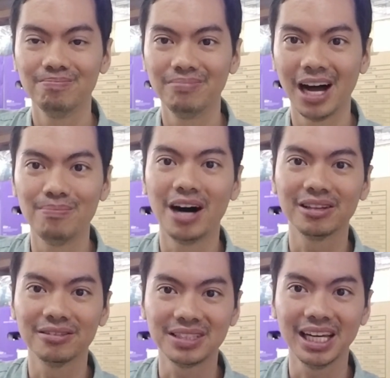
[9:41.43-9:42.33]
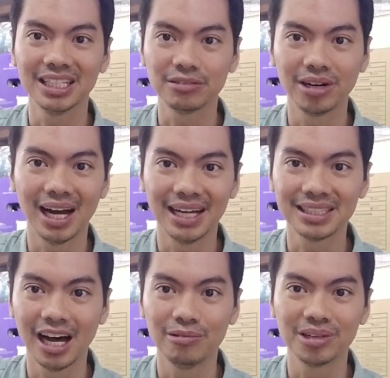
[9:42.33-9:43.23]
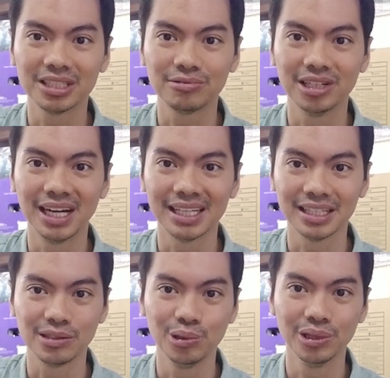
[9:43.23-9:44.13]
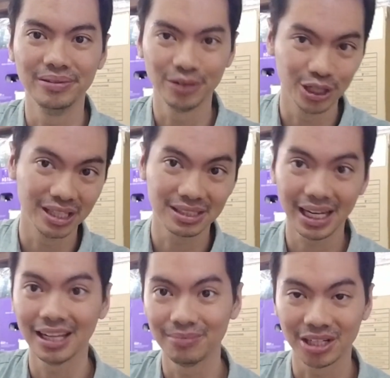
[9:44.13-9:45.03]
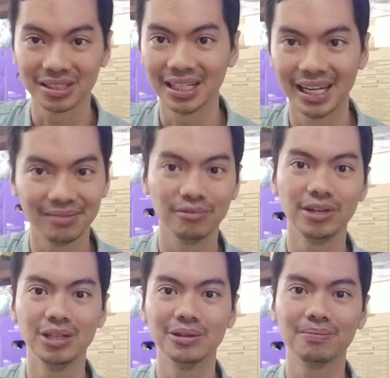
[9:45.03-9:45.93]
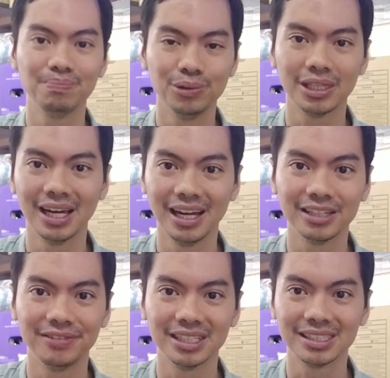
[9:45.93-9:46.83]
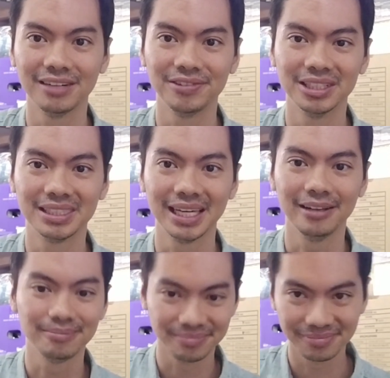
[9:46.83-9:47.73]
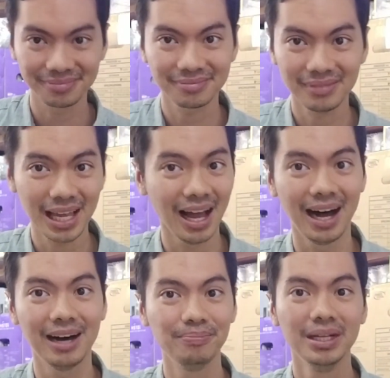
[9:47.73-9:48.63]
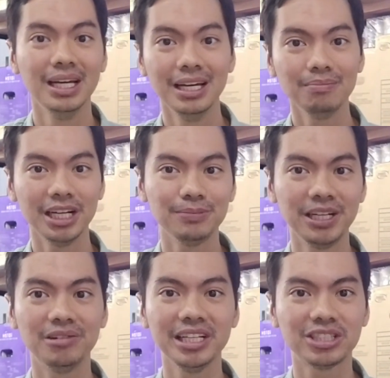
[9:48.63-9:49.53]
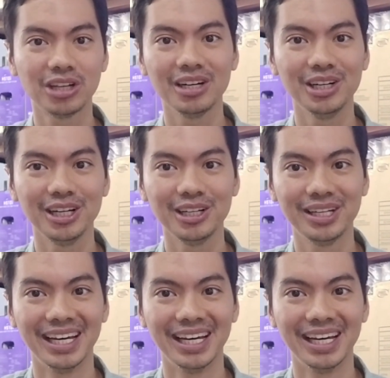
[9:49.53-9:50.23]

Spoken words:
amount of sales, whereas ours were not as good on the sale because, again, we don't put a lot of our stuff on sale. But it's been a real struggle